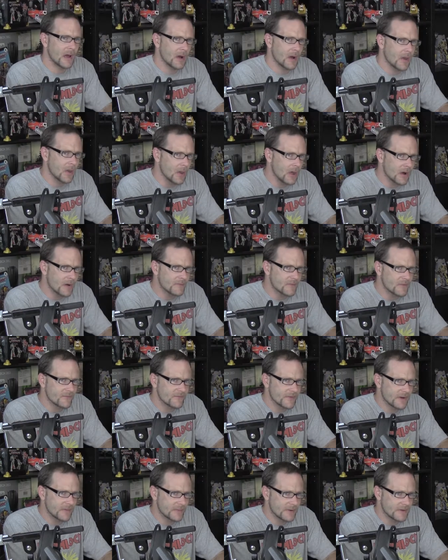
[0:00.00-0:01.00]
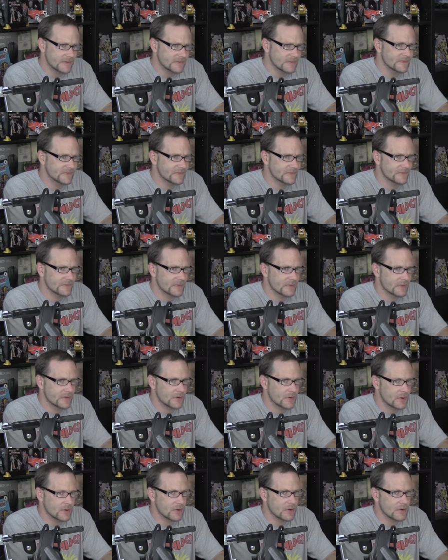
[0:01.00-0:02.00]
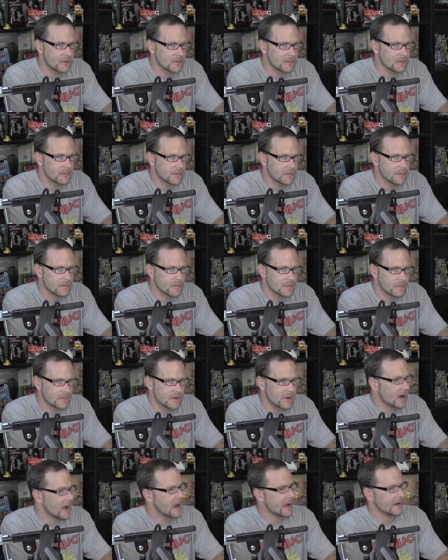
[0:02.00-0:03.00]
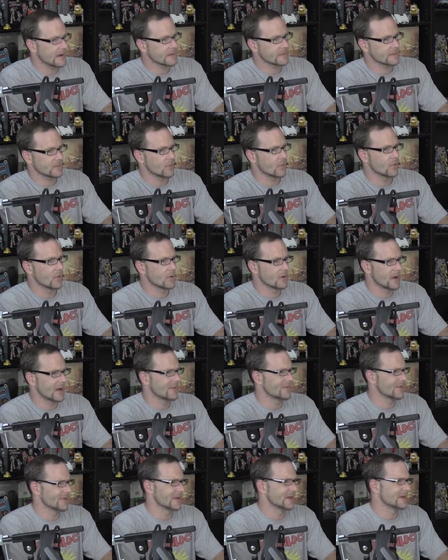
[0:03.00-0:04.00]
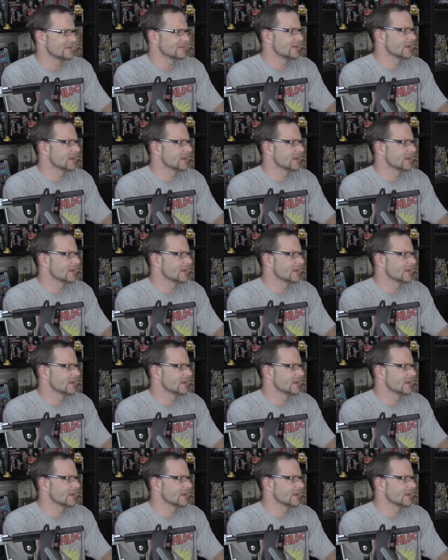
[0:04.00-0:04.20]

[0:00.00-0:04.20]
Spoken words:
A lot of our fan bases, they're addicts or not really.